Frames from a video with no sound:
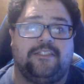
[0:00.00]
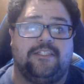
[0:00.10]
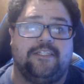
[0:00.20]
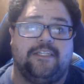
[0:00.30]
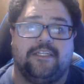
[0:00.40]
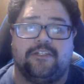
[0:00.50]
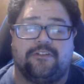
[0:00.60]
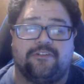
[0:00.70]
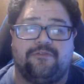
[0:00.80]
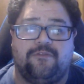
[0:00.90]
the
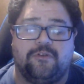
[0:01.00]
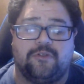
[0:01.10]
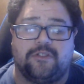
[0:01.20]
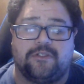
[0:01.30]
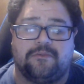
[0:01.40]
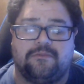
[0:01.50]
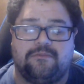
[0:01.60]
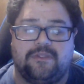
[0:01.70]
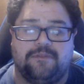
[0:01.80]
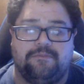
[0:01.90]
gears for
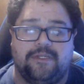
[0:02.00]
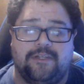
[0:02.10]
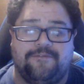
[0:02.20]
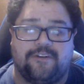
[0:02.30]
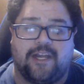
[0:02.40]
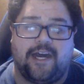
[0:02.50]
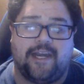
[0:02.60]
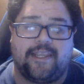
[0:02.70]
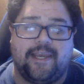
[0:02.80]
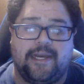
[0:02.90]
the
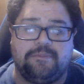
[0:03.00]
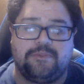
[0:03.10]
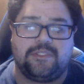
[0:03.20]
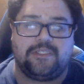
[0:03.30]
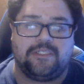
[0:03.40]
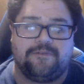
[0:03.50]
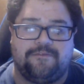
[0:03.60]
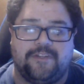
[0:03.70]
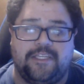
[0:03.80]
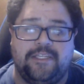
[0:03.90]
high caps to
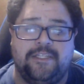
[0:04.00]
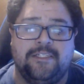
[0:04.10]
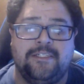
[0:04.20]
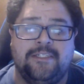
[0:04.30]
feed